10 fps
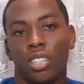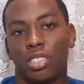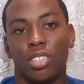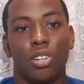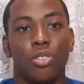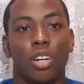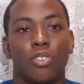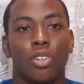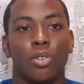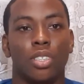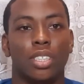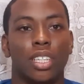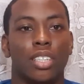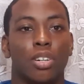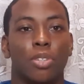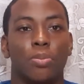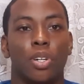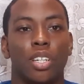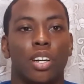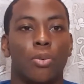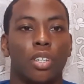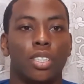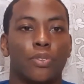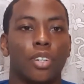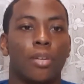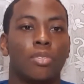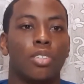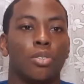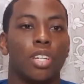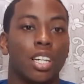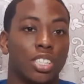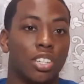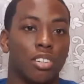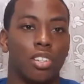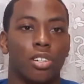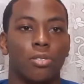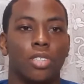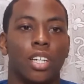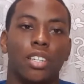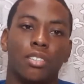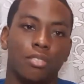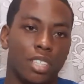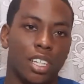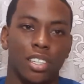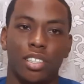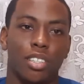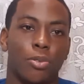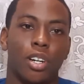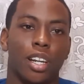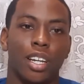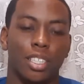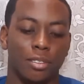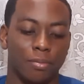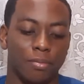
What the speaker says: So now you have to go and state how much money that was for them to know that's your account, and yeah, you weren't lying.